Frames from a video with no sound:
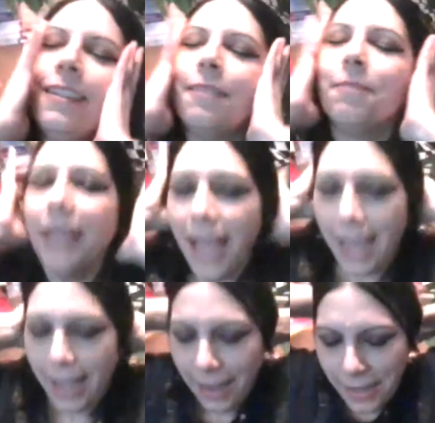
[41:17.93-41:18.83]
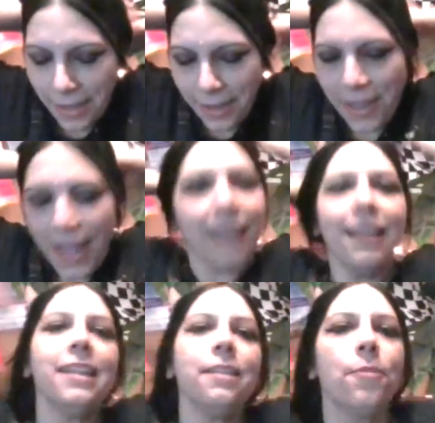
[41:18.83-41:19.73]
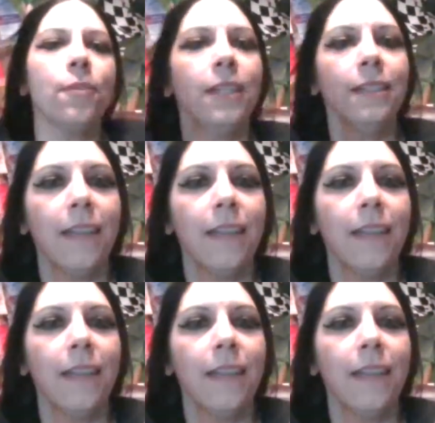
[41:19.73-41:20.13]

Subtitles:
But yeah, I like the morning